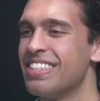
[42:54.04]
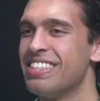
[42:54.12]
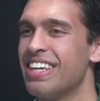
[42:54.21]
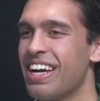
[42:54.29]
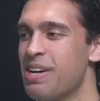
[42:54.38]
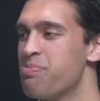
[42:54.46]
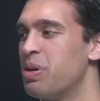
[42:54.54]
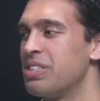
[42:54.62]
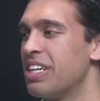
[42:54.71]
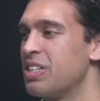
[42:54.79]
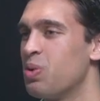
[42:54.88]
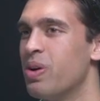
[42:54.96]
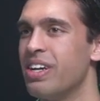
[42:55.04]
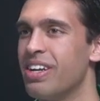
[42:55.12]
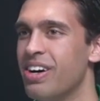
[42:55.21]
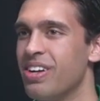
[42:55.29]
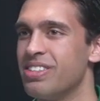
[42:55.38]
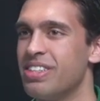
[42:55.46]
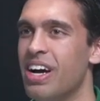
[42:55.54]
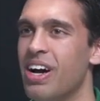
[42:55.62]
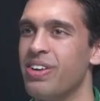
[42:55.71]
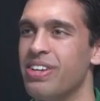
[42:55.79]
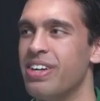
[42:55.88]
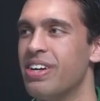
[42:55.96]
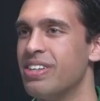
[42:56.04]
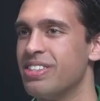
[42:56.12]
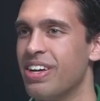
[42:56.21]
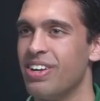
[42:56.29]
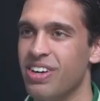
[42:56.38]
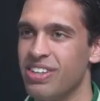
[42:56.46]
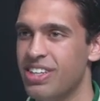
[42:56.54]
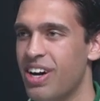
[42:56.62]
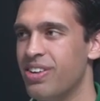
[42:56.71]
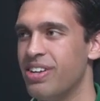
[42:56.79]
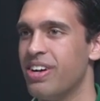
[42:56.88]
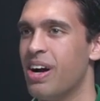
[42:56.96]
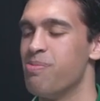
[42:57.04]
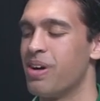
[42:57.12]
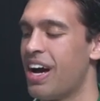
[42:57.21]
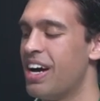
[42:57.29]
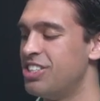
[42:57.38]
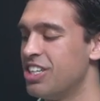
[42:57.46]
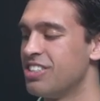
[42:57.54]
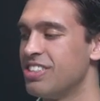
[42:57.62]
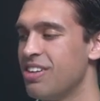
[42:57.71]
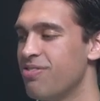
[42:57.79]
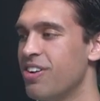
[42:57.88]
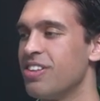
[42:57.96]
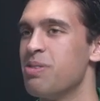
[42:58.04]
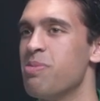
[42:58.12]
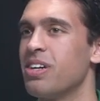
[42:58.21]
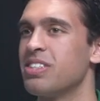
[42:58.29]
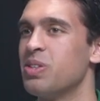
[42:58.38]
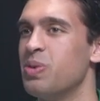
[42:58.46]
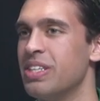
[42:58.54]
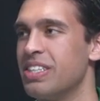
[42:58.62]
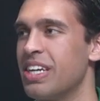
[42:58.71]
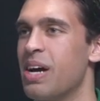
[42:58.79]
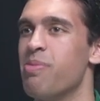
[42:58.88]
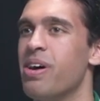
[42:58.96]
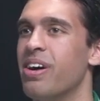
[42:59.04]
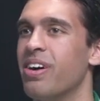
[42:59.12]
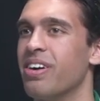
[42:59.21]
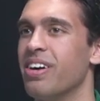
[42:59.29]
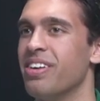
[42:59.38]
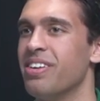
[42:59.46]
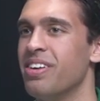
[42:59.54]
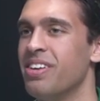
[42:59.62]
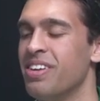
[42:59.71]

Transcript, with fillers: he's like, he puts like twenty dollars down here, ten dollars down here. I'm like, I just need fifty bucks a week to get my haircut. Yeah,